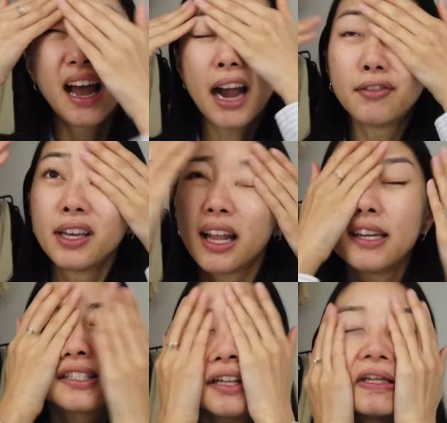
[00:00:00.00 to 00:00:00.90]
I
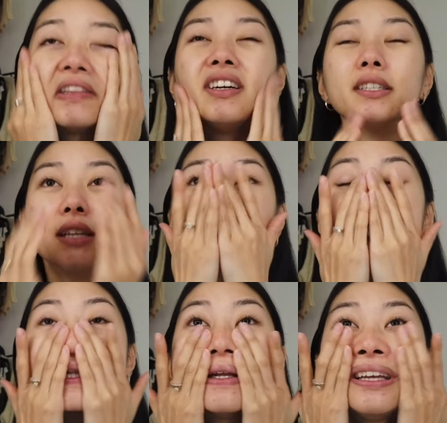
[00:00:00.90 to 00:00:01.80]
realized that it does
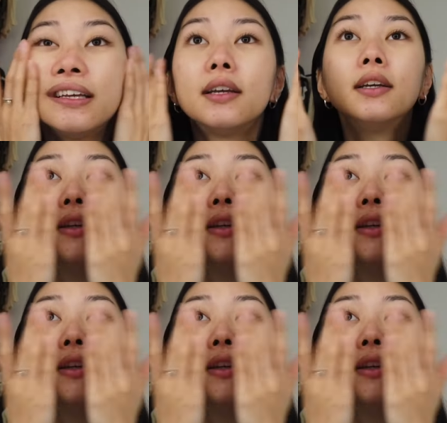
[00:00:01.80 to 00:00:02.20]
actually